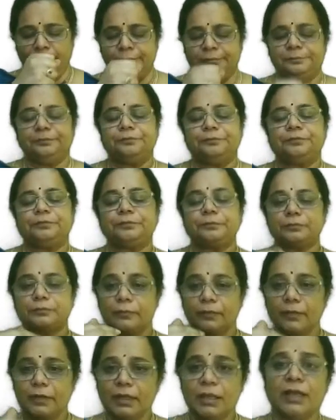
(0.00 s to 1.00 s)
Hmm.
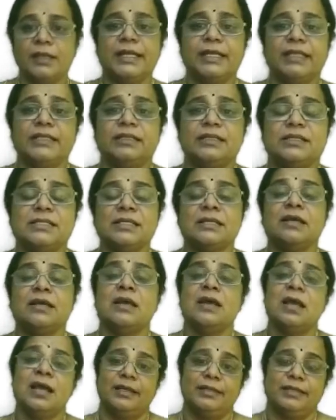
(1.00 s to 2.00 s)
Like this,
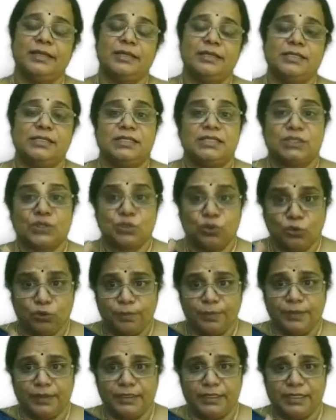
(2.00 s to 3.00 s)
there is a
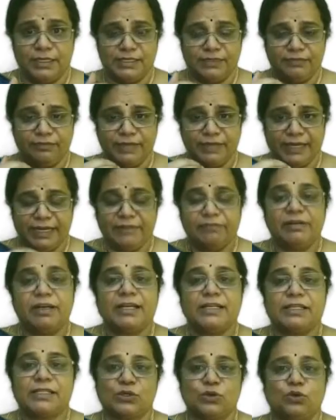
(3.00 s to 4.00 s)
scope, there is a very
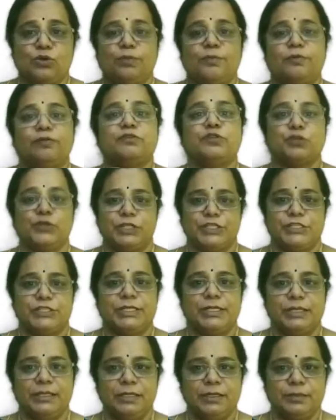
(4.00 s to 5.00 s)
wide scope of
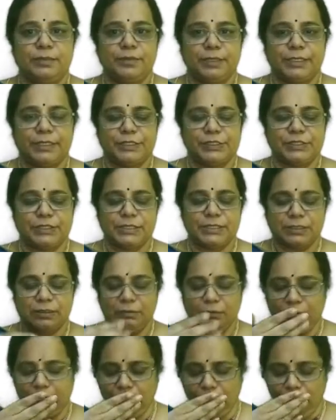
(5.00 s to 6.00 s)
judicial interpretations.
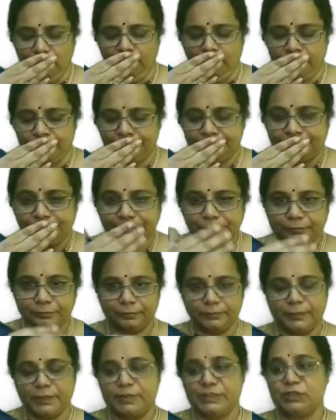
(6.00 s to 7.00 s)
Hmm.
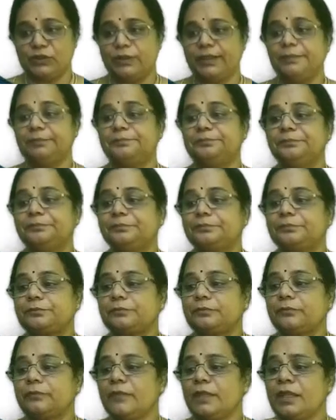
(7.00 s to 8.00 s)
Sorry,
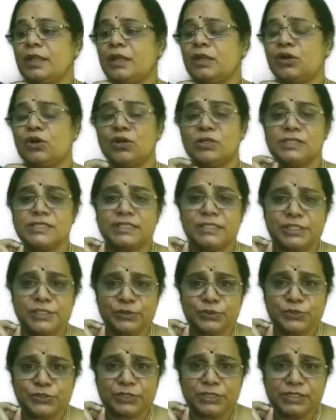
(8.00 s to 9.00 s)

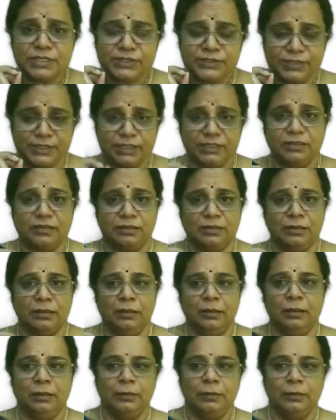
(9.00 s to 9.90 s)
constitution is written.